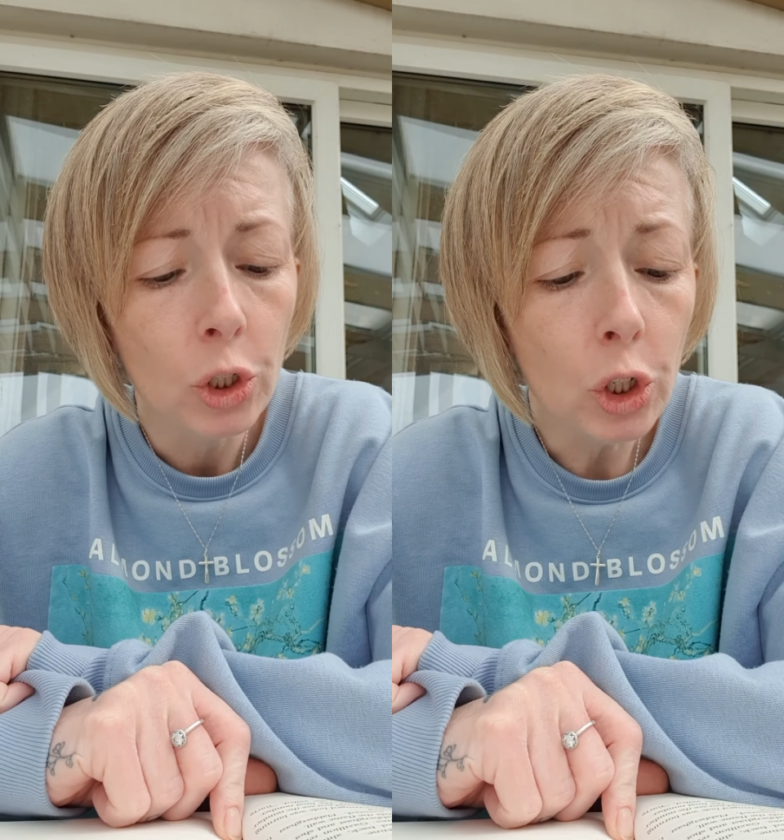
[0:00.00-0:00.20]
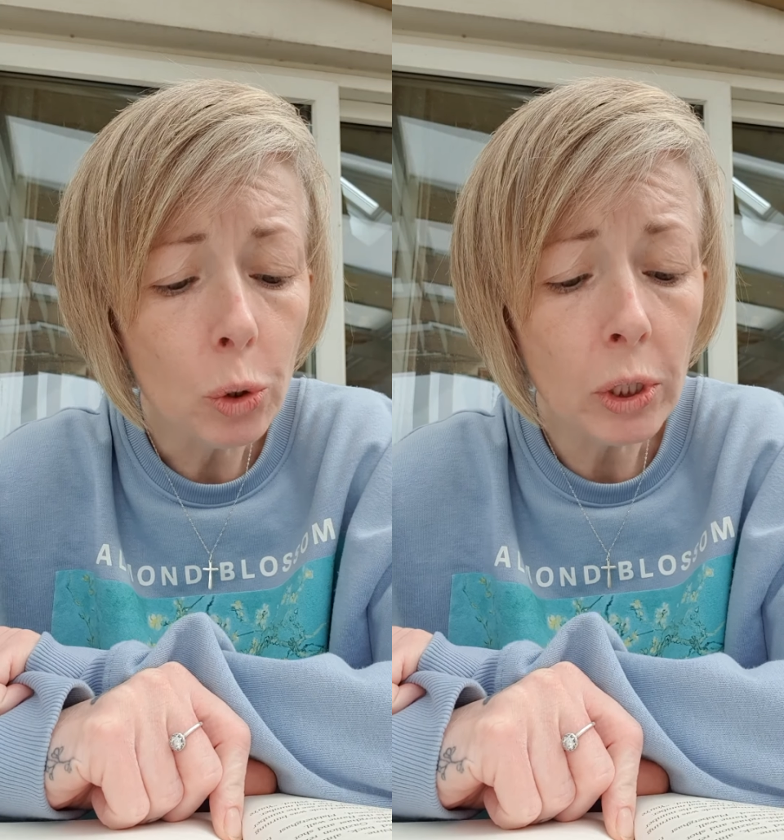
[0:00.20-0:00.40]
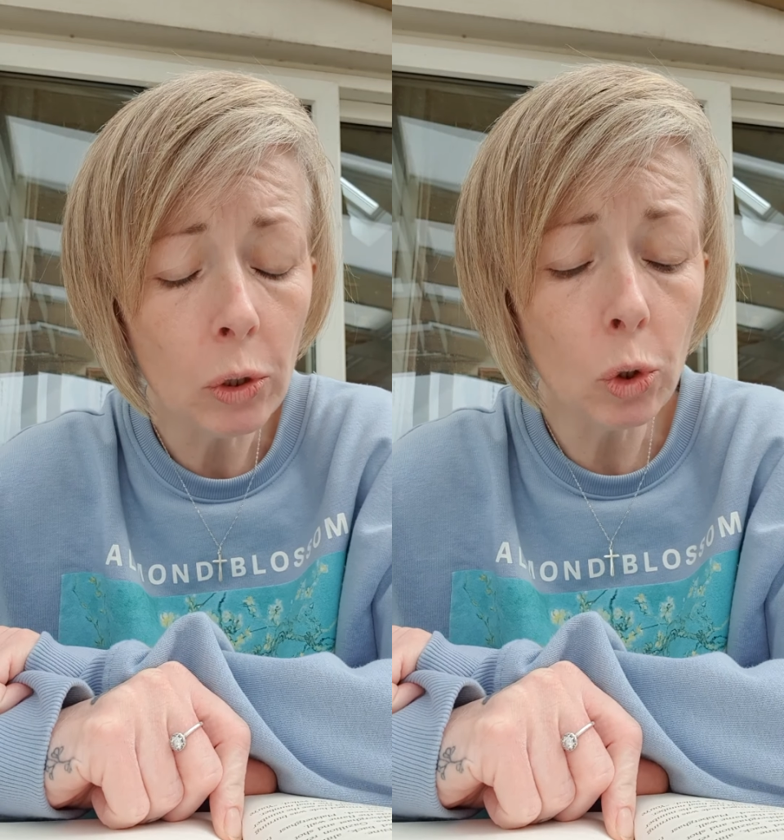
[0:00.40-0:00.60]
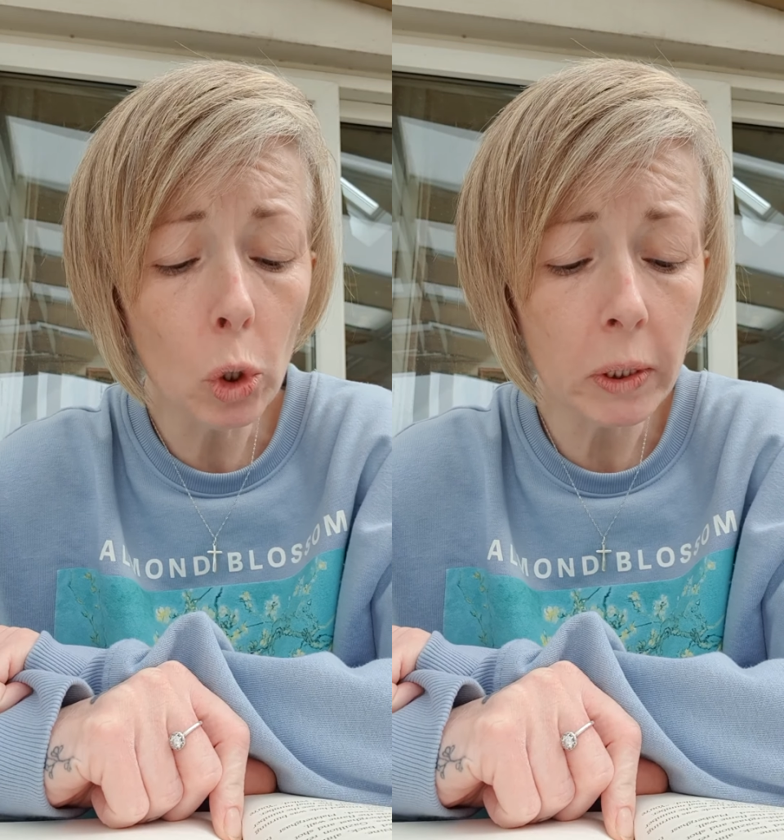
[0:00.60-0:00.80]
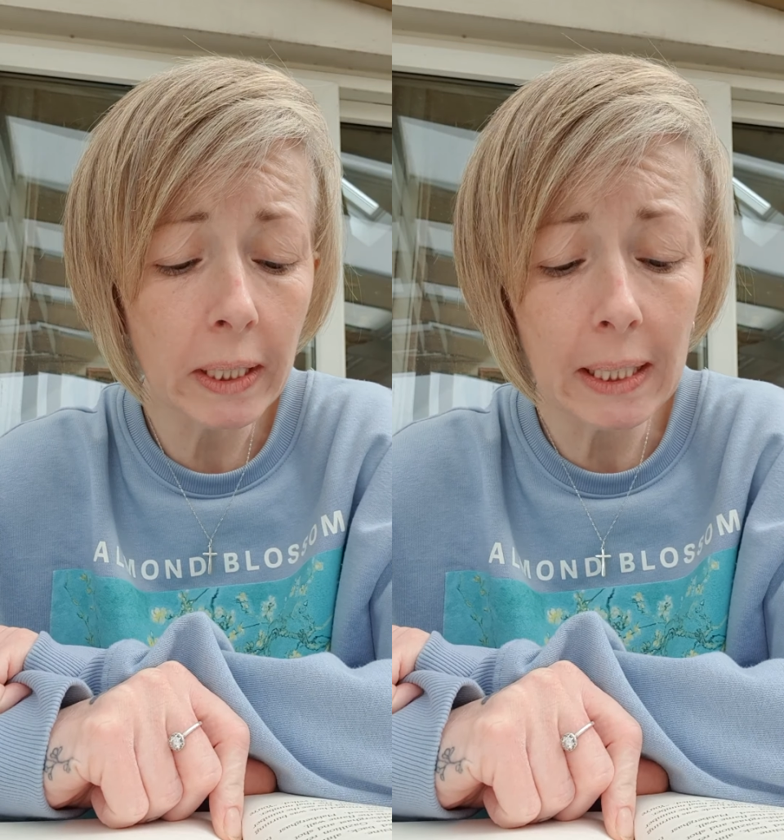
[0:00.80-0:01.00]
You shall
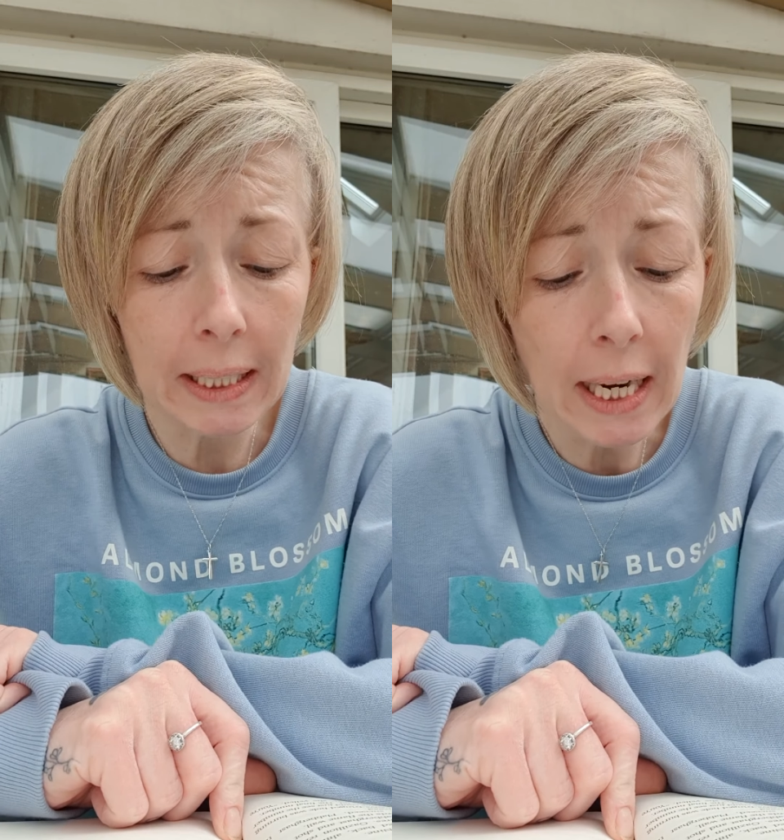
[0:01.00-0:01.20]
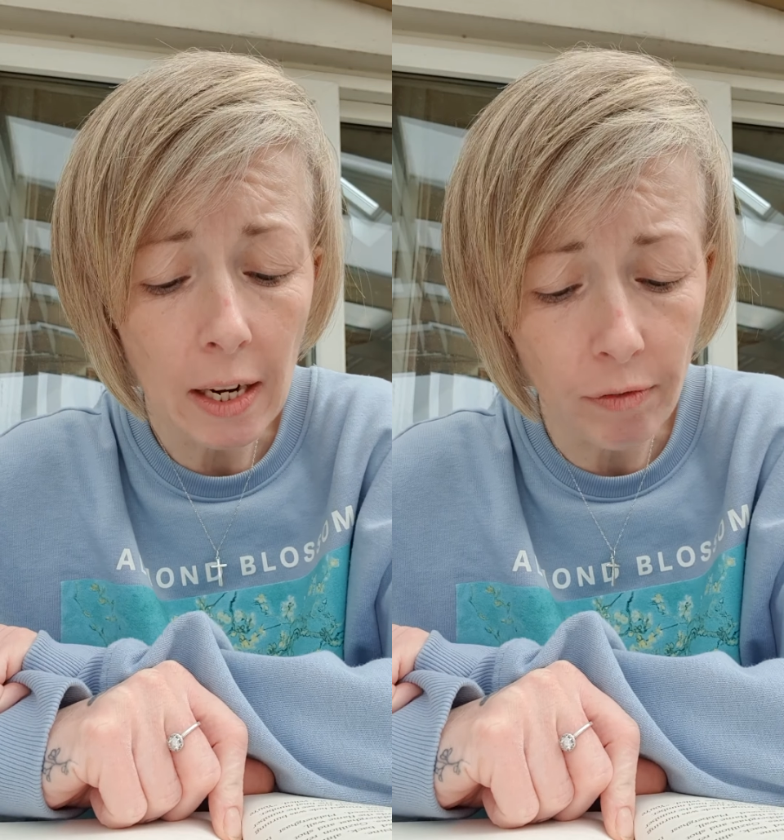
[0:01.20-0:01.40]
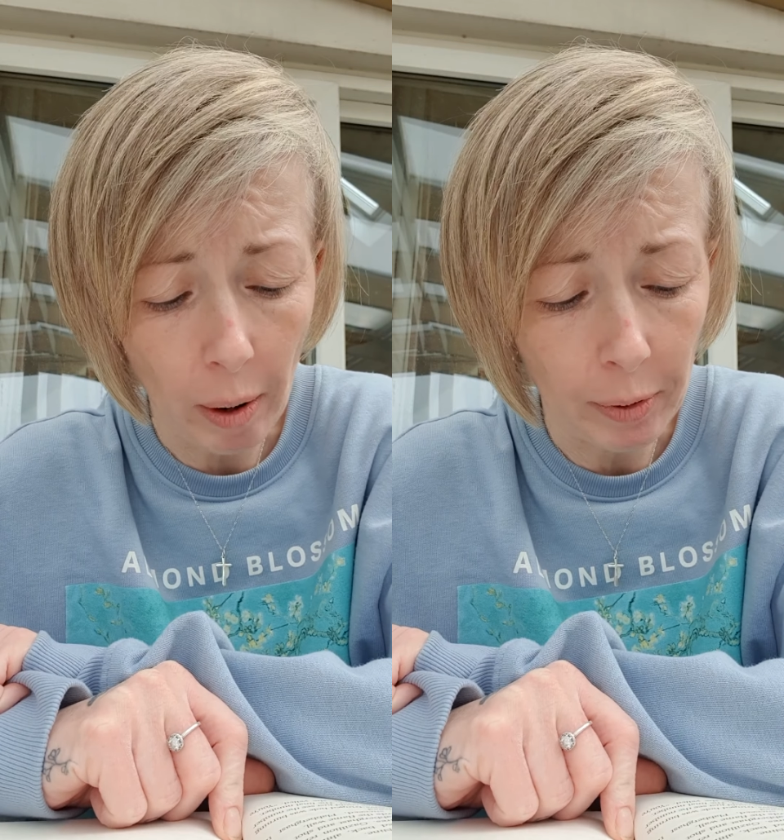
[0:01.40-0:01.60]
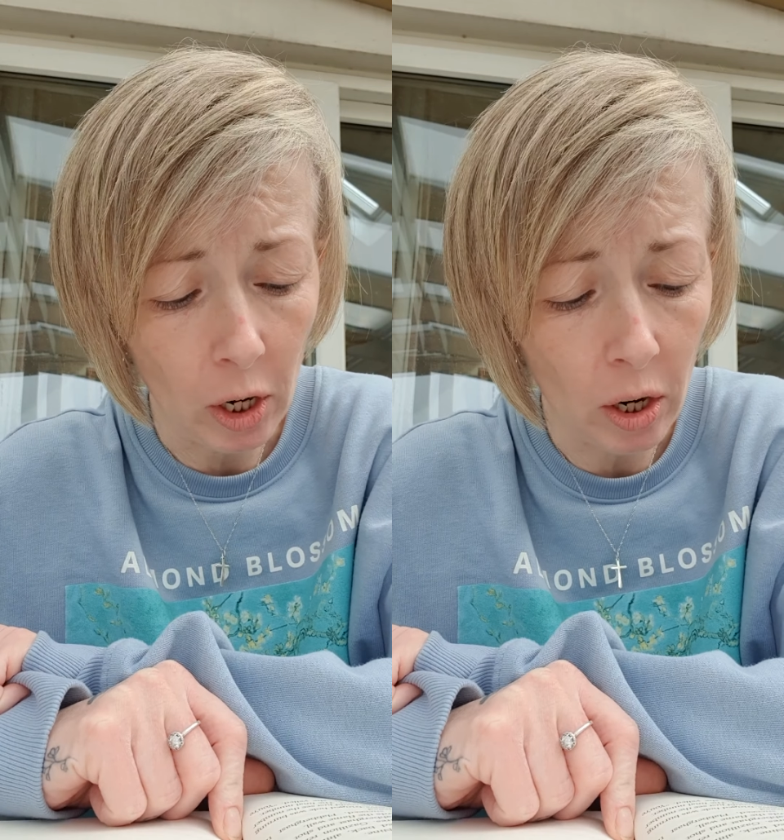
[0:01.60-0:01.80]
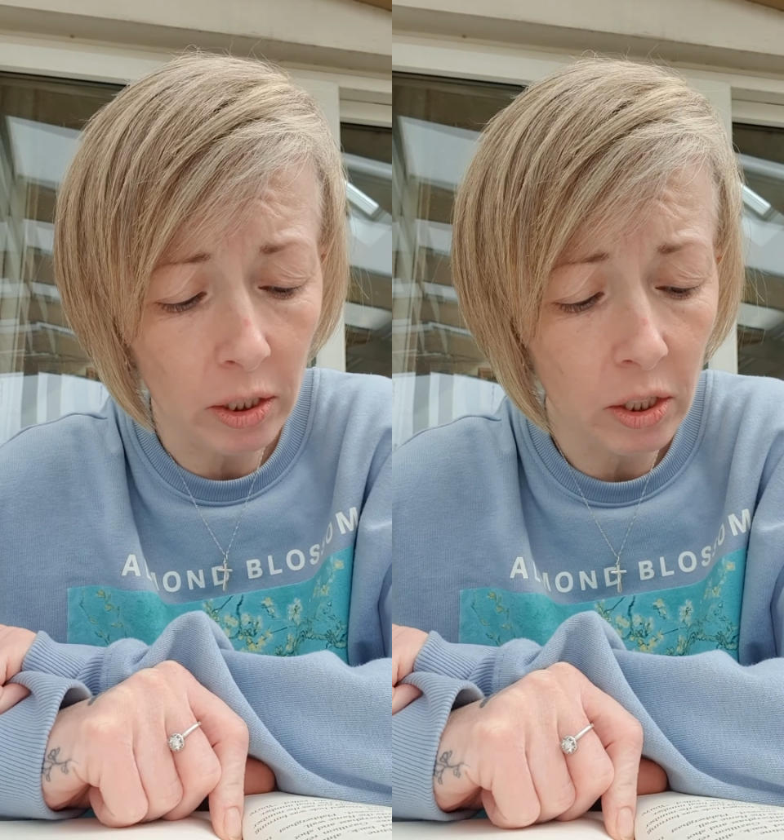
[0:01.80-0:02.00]
not succeed,
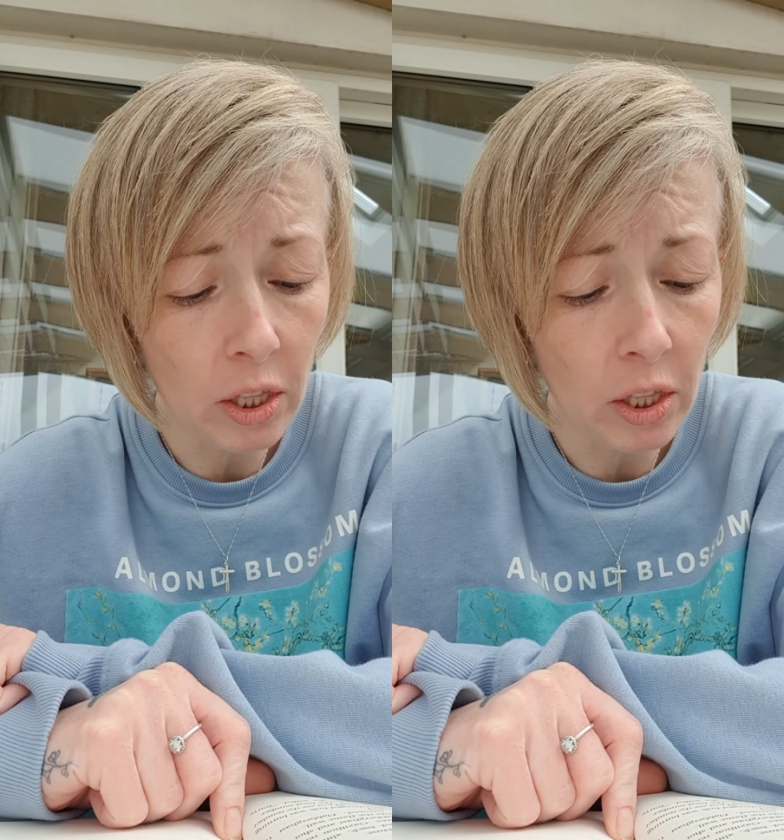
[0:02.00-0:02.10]
Flabbergast,